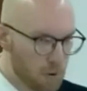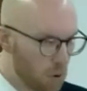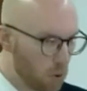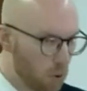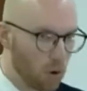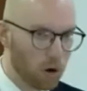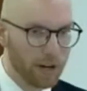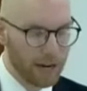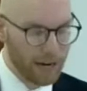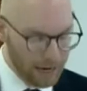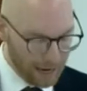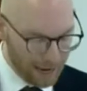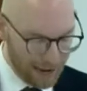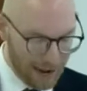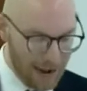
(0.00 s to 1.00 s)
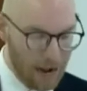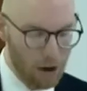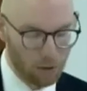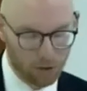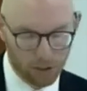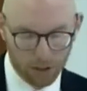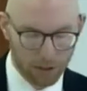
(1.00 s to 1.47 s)
poured
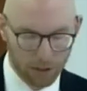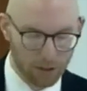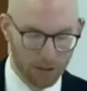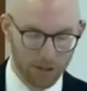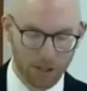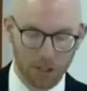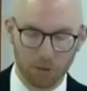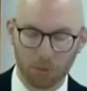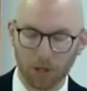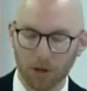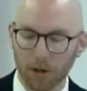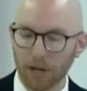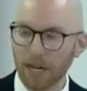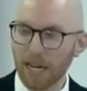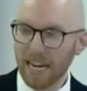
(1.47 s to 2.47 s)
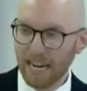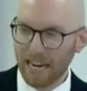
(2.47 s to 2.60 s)
out the Spirit.